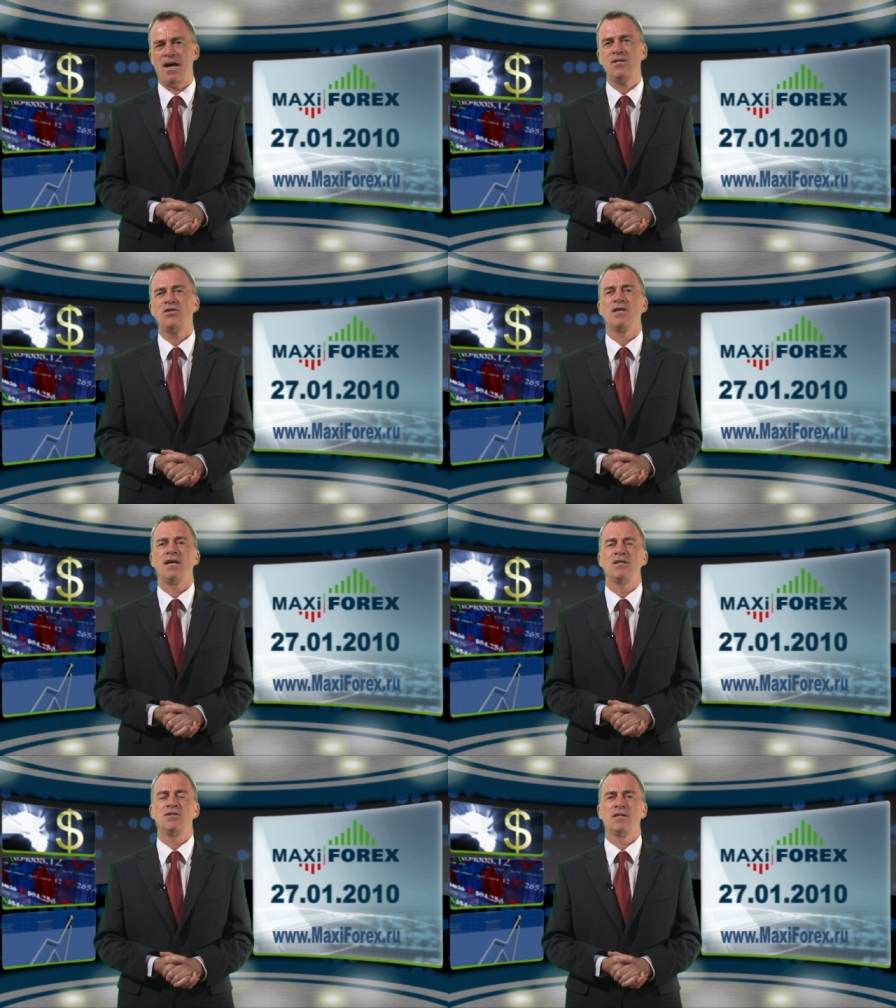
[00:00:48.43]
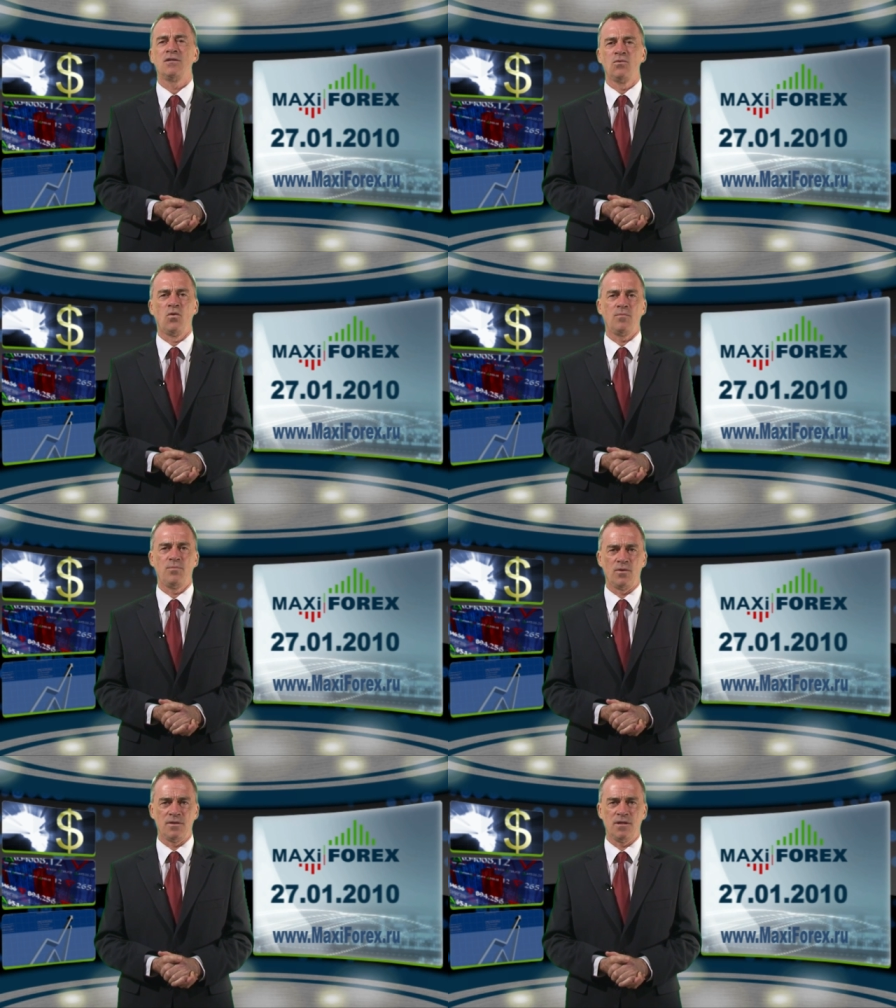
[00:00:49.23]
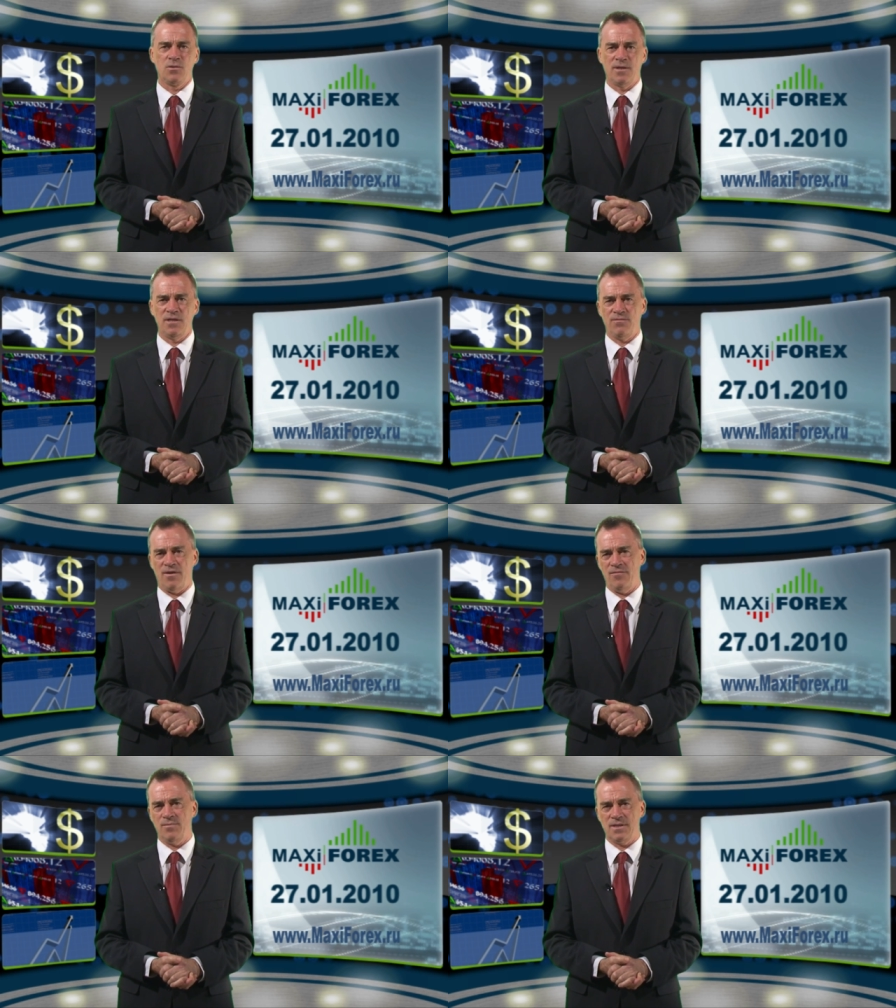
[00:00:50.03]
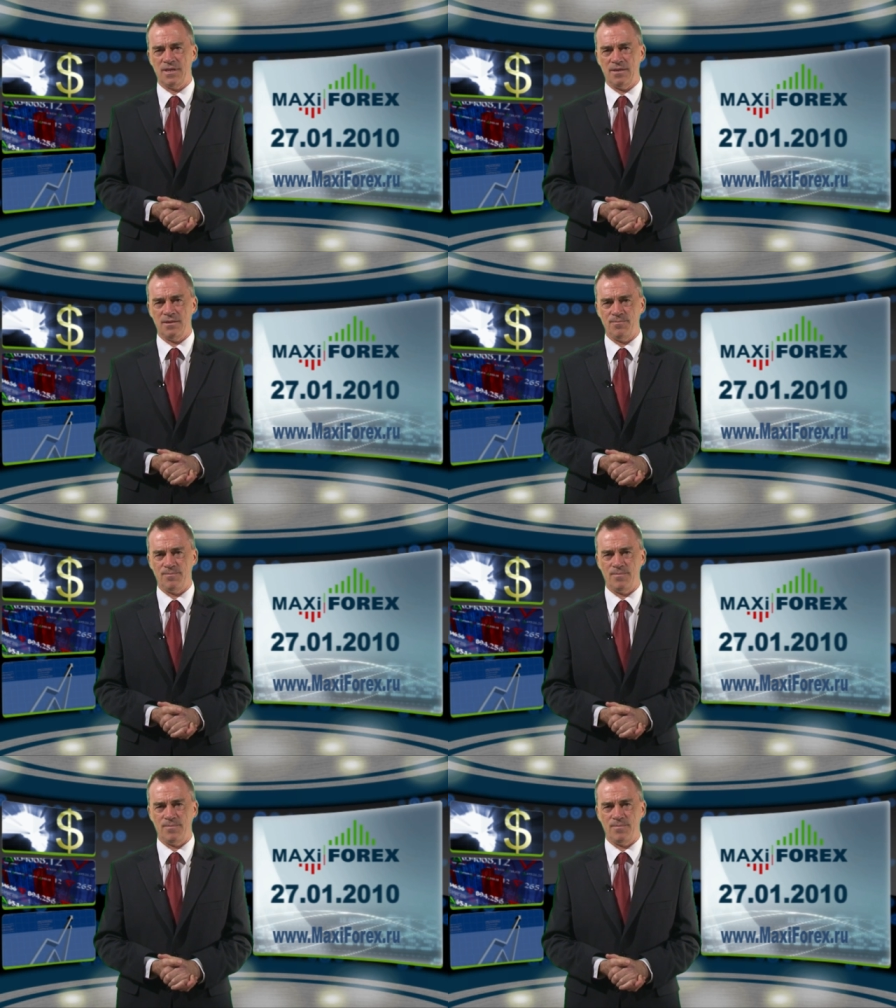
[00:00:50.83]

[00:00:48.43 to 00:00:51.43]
unchanged at 0.25%.